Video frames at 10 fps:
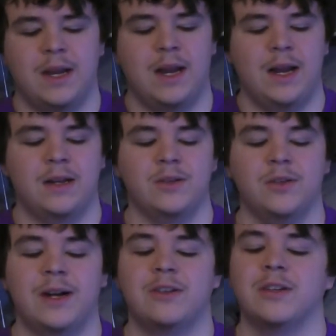And
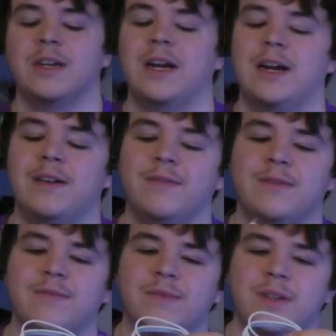you actually have
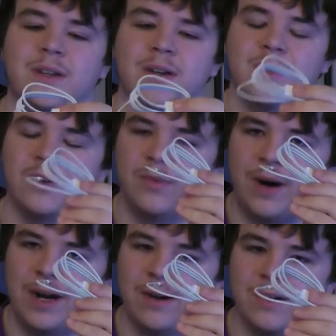your
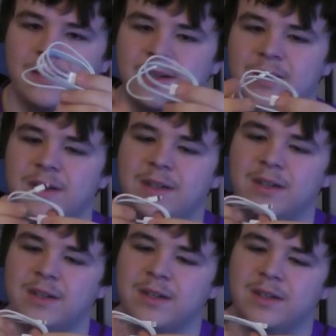wire.
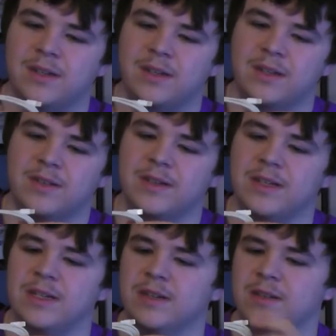This
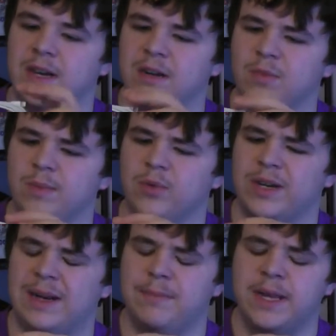is a
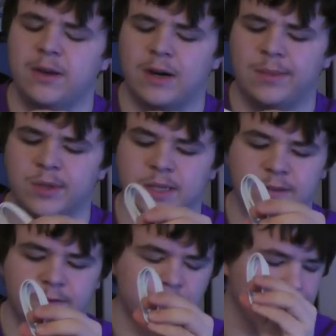1.9 meter, I
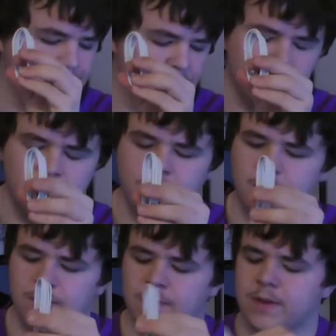believe,
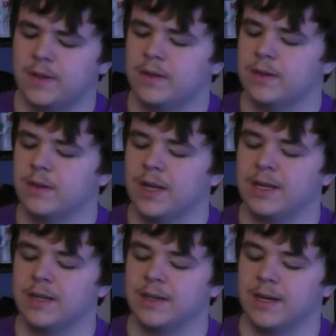
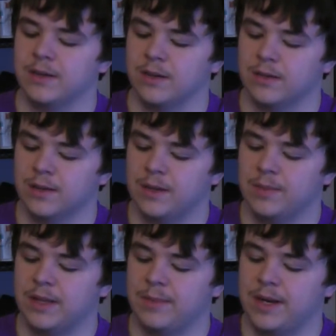lightning connector. Let me
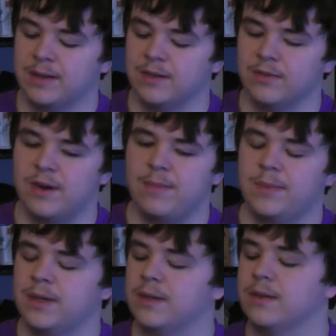put that back in its
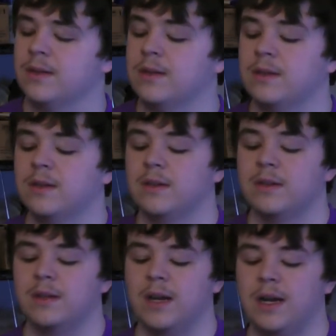wrapping.
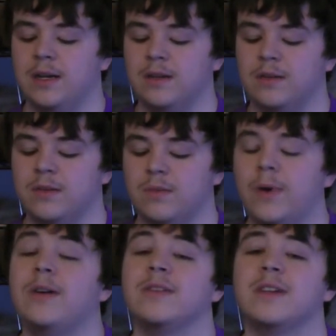And
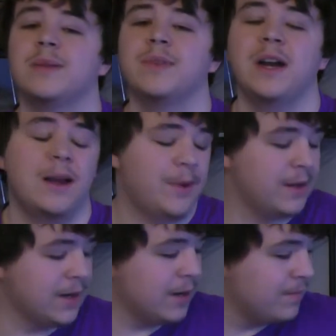we'll set up the iPad
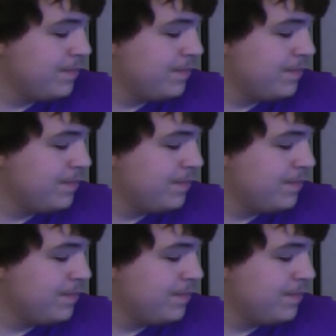now.